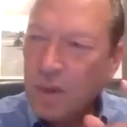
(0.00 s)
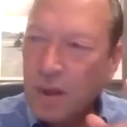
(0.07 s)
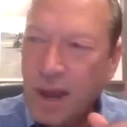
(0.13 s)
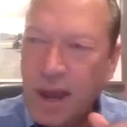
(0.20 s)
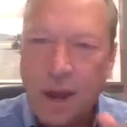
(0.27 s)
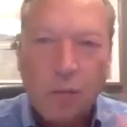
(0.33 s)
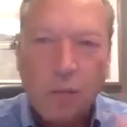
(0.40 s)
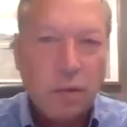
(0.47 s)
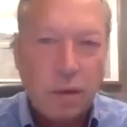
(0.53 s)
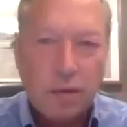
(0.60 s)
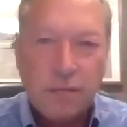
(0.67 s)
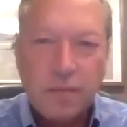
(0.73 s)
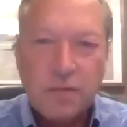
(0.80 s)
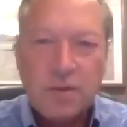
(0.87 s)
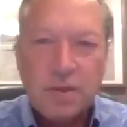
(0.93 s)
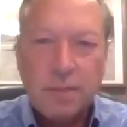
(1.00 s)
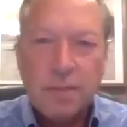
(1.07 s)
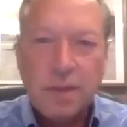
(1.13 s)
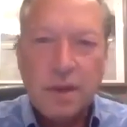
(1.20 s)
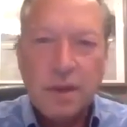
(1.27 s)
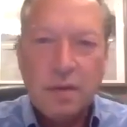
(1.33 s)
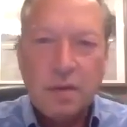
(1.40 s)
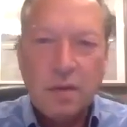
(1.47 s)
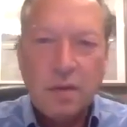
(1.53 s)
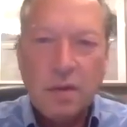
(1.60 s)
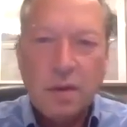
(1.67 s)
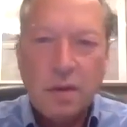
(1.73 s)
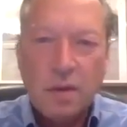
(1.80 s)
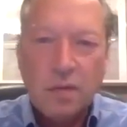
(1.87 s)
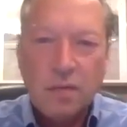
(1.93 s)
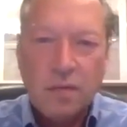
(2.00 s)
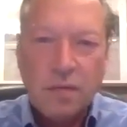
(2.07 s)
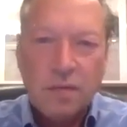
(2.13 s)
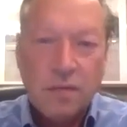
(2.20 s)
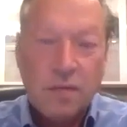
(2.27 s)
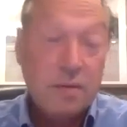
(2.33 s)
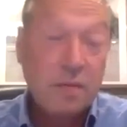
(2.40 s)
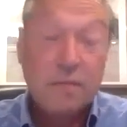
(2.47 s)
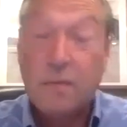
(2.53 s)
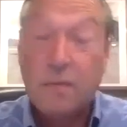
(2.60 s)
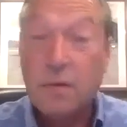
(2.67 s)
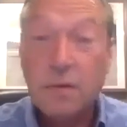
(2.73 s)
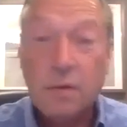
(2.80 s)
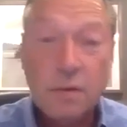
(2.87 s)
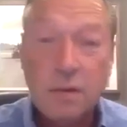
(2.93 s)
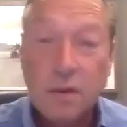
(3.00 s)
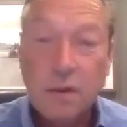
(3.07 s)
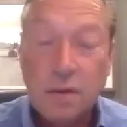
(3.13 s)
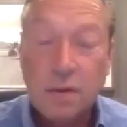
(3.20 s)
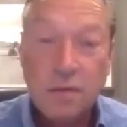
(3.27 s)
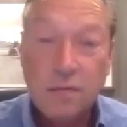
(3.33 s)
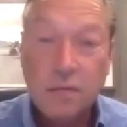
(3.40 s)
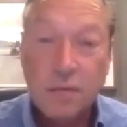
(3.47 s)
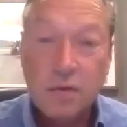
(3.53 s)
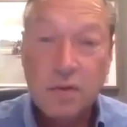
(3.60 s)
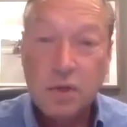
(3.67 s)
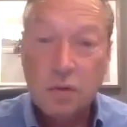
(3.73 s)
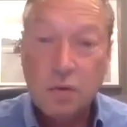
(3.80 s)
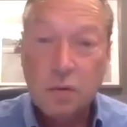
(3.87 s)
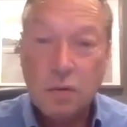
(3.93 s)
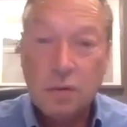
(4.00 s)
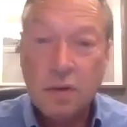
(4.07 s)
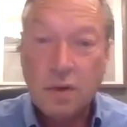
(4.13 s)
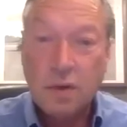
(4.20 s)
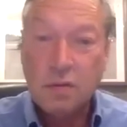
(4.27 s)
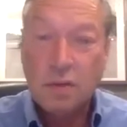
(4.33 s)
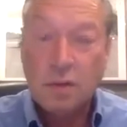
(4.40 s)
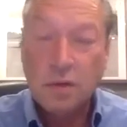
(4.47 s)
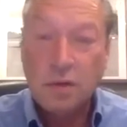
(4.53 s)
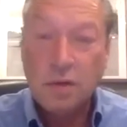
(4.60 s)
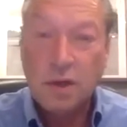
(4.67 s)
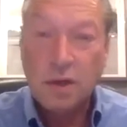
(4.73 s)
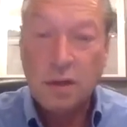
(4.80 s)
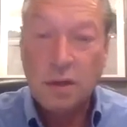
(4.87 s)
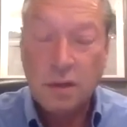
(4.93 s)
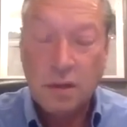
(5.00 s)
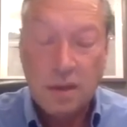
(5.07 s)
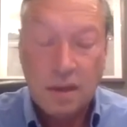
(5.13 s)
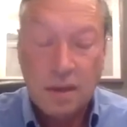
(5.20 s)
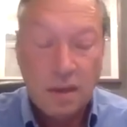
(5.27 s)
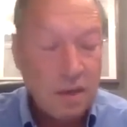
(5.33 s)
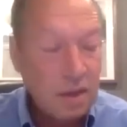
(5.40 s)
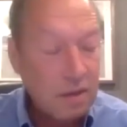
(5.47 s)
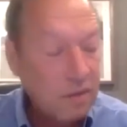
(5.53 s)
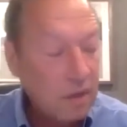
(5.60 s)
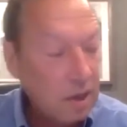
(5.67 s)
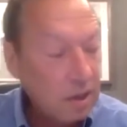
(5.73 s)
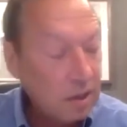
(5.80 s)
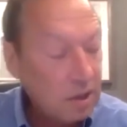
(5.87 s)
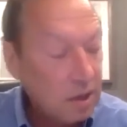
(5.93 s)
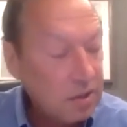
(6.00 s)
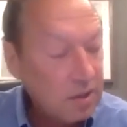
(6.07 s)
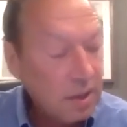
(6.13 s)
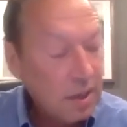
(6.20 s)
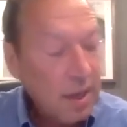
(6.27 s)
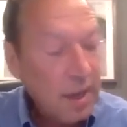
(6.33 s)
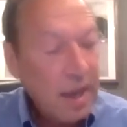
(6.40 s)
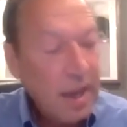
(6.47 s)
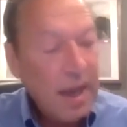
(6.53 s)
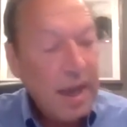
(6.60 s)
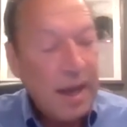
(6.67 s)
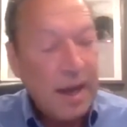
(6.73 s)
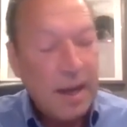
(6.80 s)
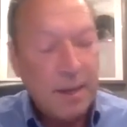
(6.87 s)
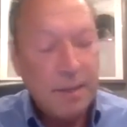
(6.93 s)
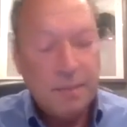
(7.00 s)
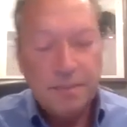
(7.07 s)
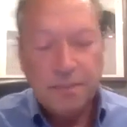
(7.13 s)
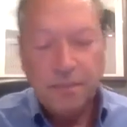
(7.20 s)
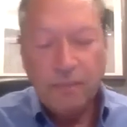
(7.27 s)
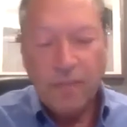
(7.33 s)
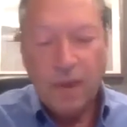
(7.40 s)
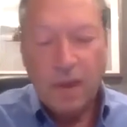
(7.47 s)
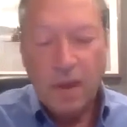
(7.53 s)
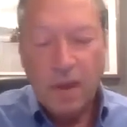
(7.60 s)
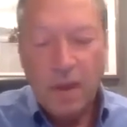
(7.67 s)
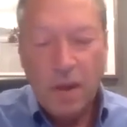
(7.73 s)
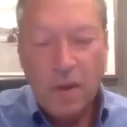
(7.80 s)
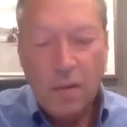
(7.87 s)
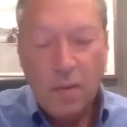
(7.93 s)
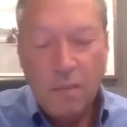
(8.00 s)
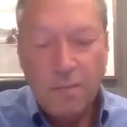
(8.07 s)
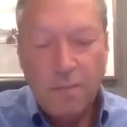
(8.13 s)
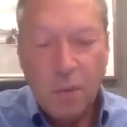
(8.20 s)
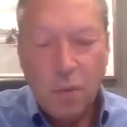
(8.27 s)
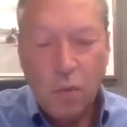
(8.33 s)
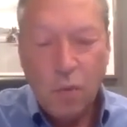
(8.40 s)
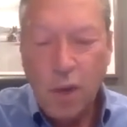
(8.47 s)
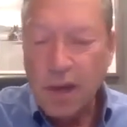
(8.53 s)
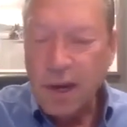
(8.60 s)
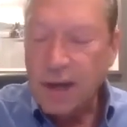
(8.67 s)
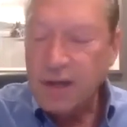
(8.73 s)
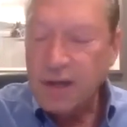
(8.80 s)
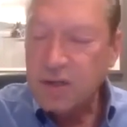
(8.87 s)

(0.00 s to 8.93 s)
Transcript: outlook for somebody, for a Jew who looking at the end of the Holocaust. But what I